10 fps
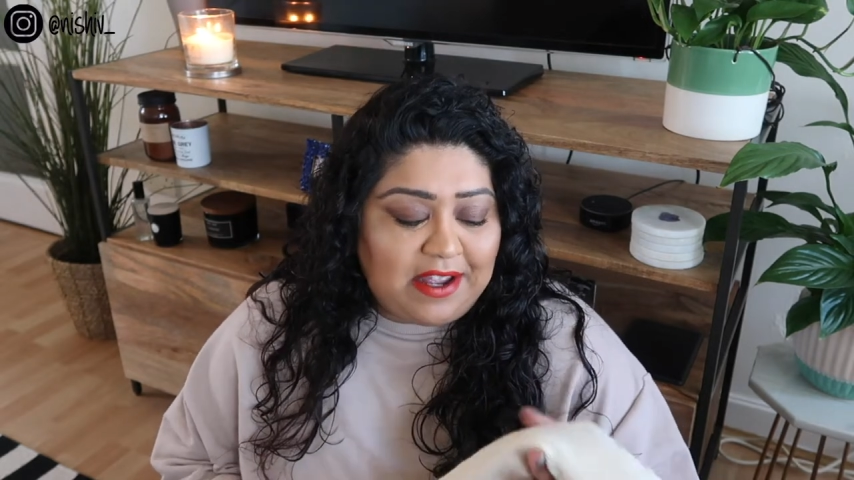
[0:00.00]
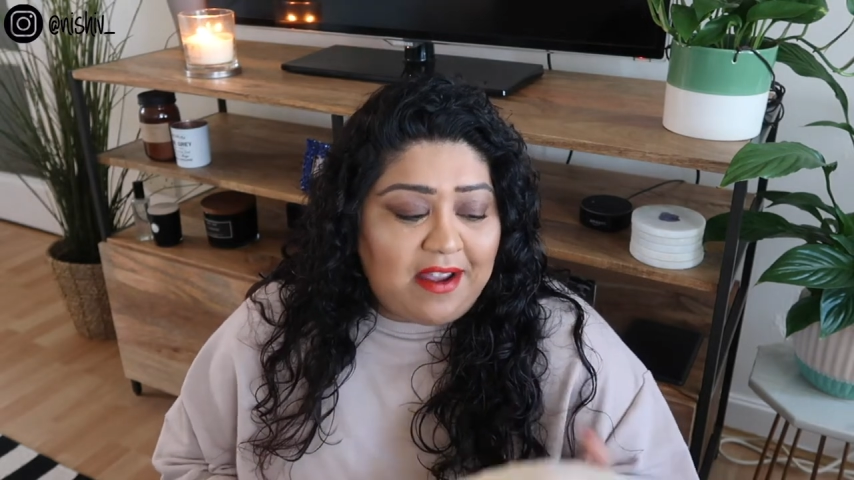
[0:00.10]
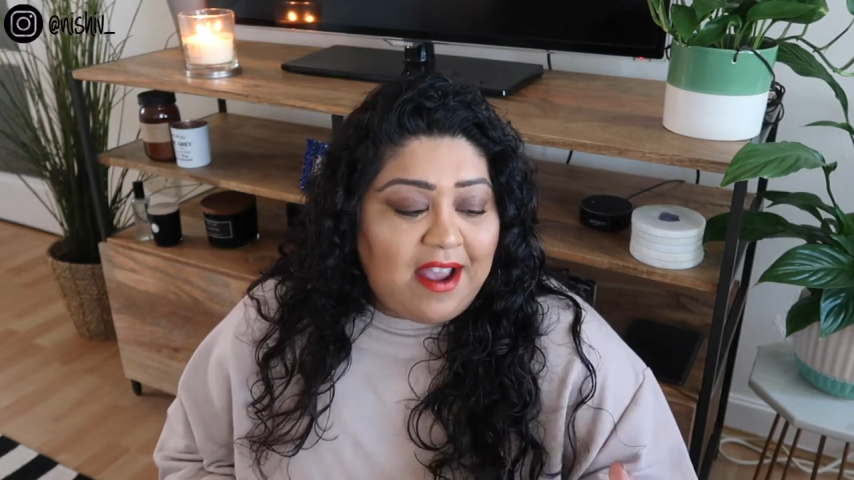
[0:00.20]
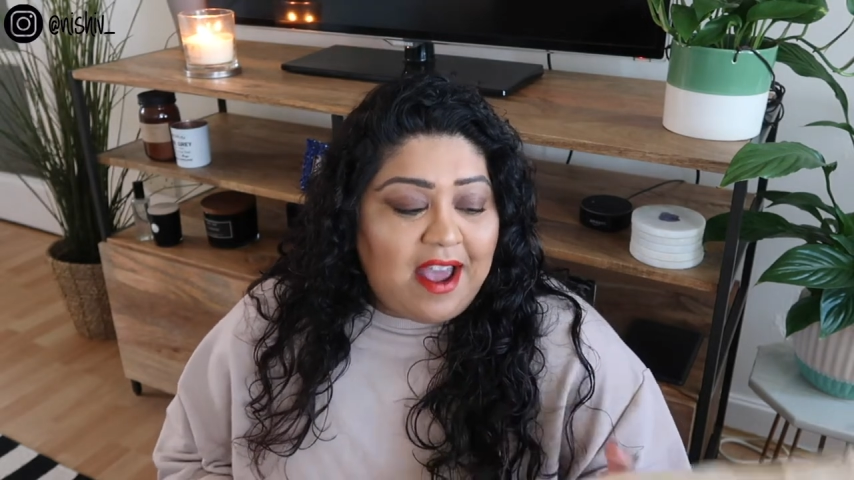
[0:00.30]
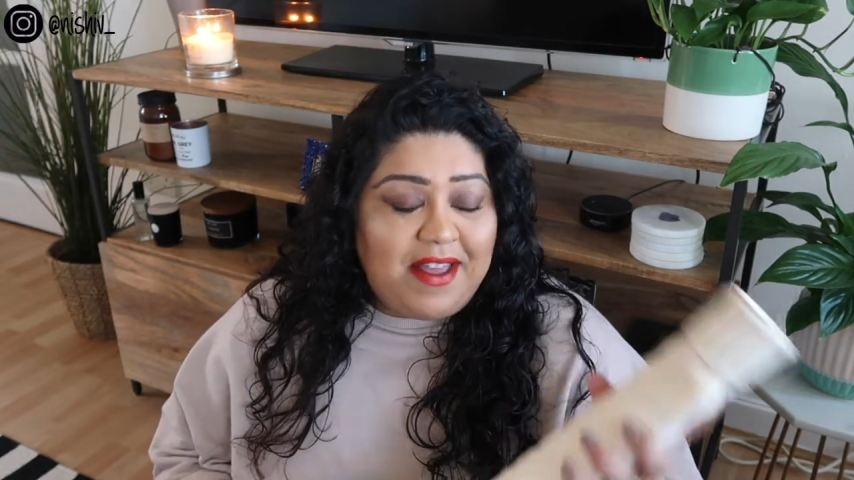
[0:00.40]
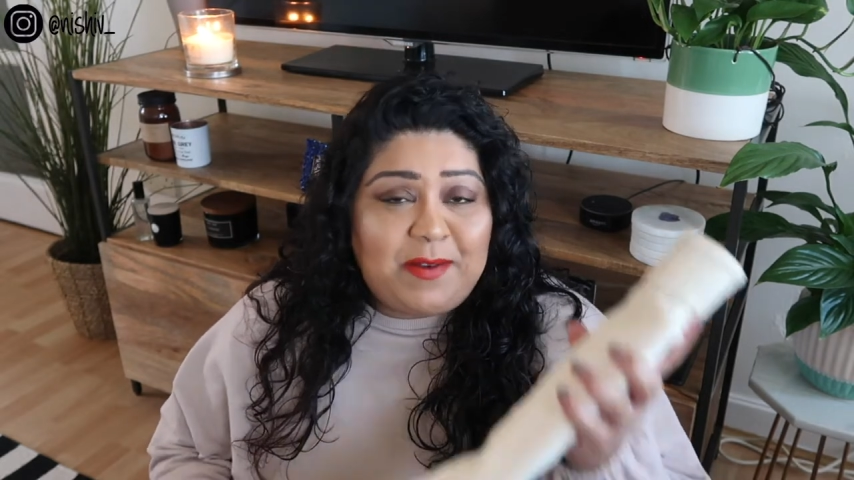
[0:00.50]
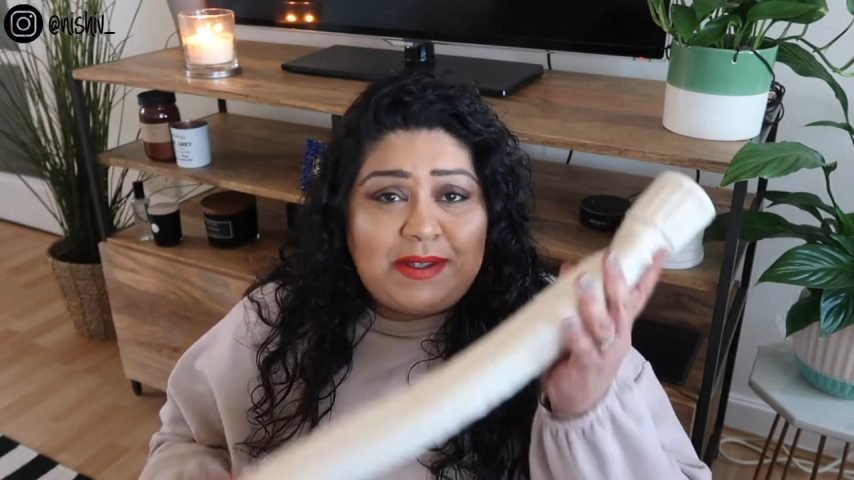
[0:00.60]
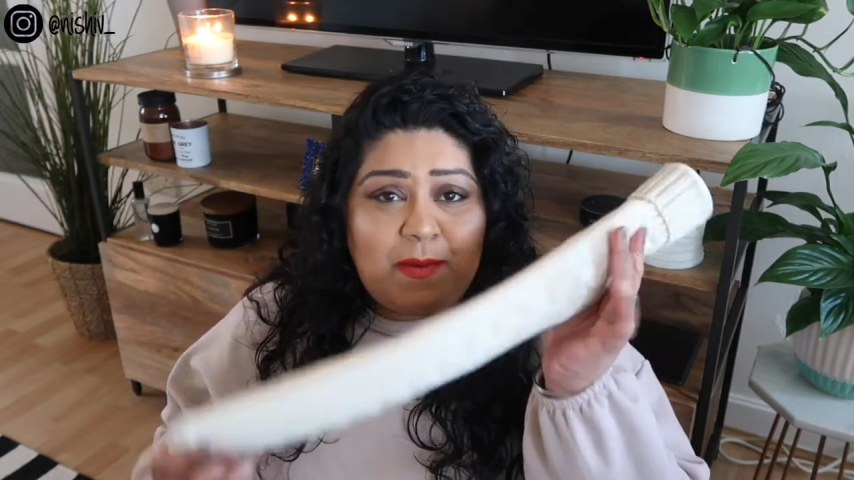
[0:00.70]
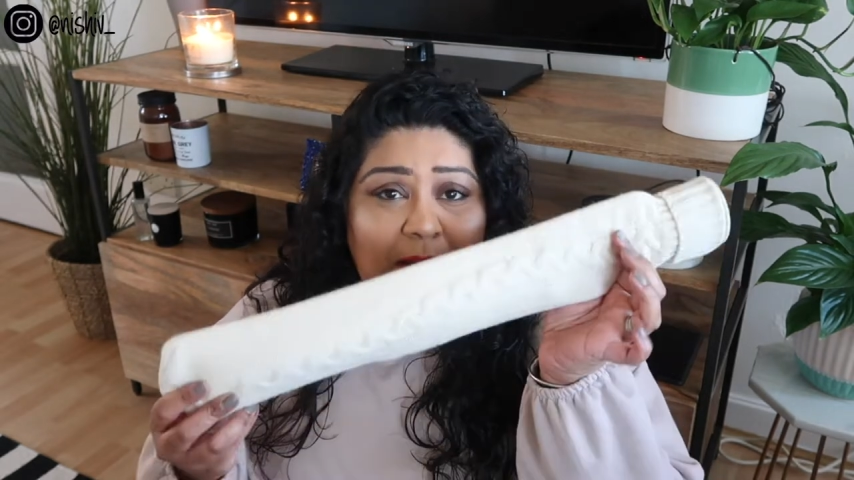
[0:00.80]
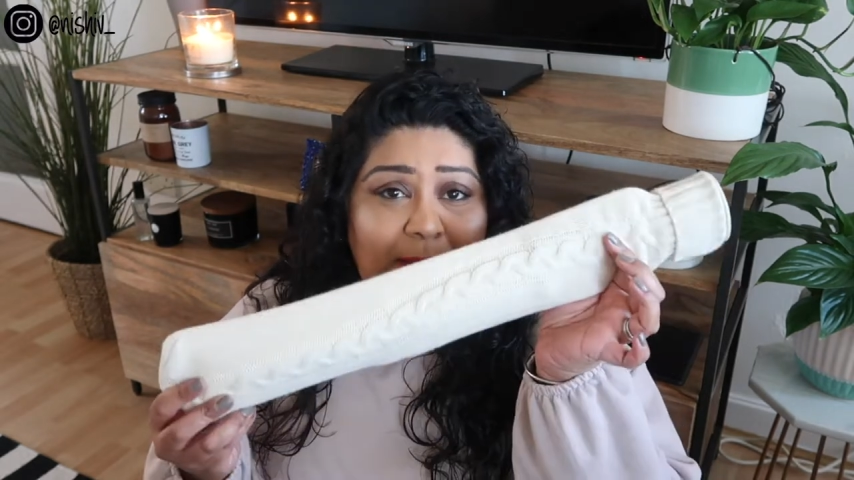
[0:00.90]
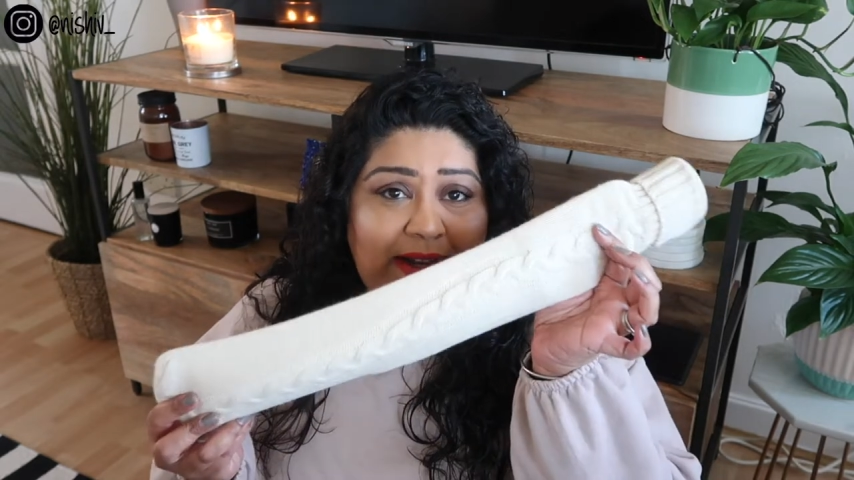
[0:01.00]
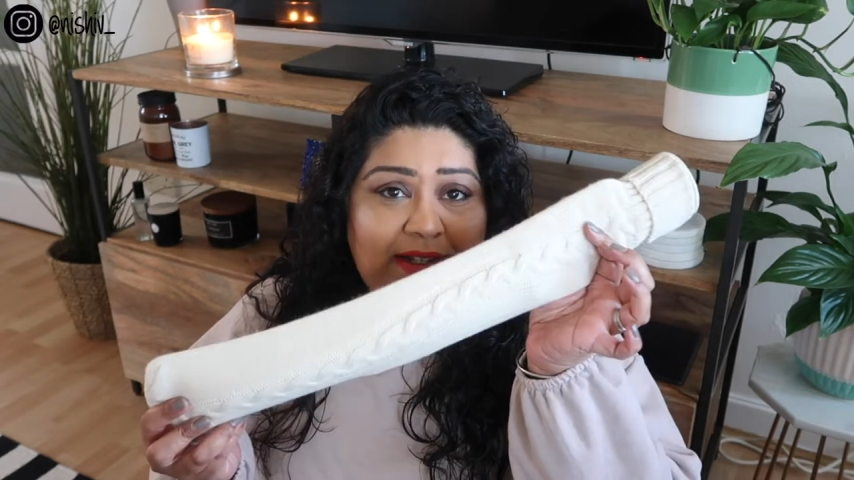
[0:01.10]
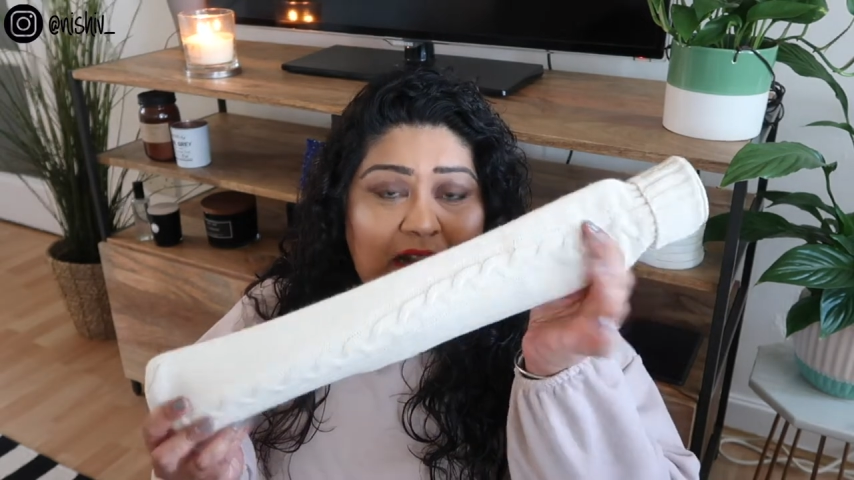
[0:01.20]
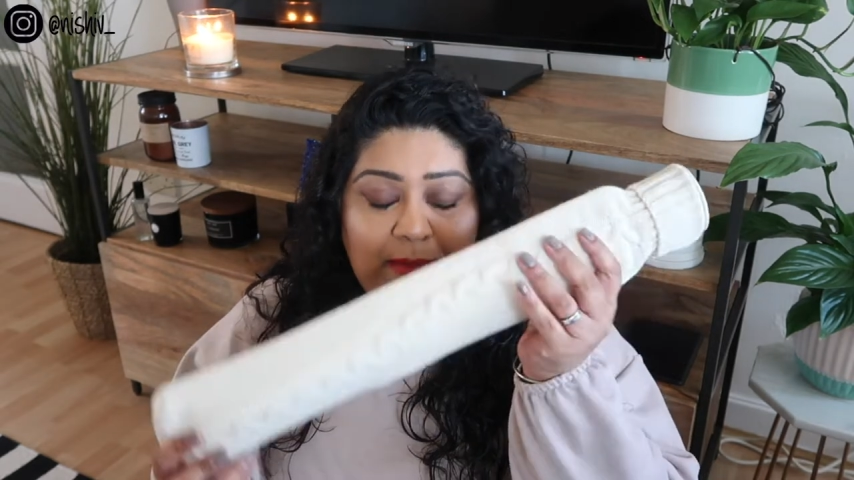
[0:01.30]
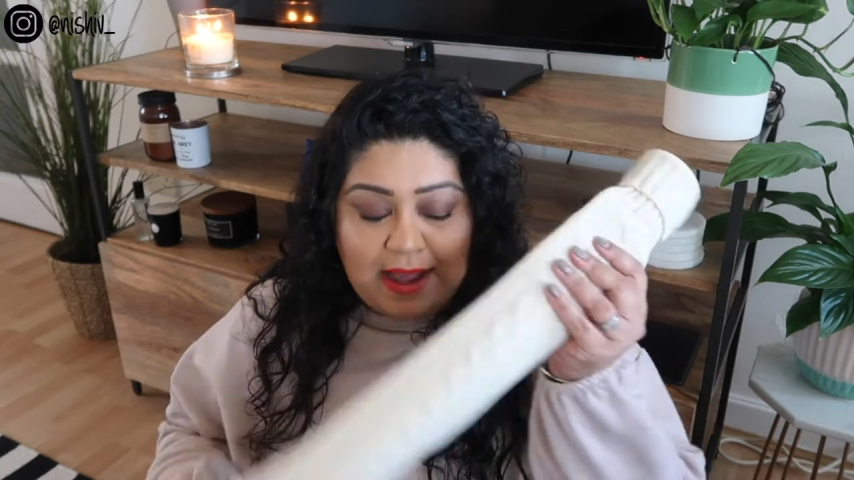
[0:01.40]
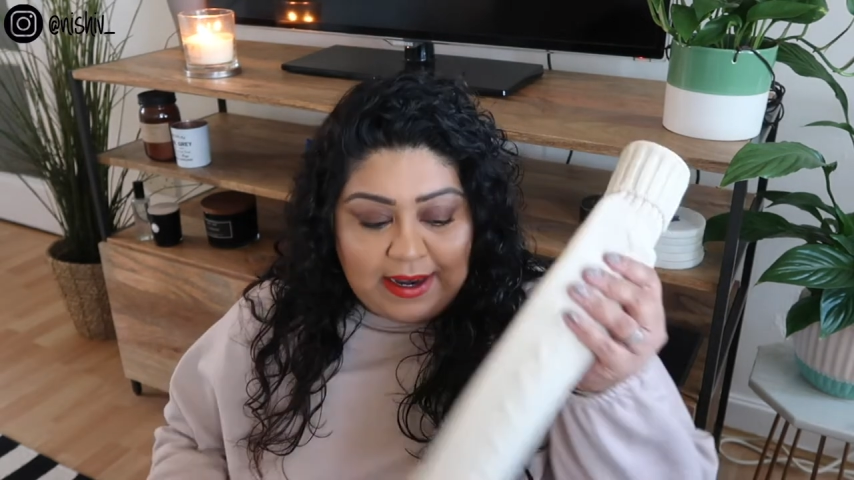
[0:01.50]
So this was the one I picked up,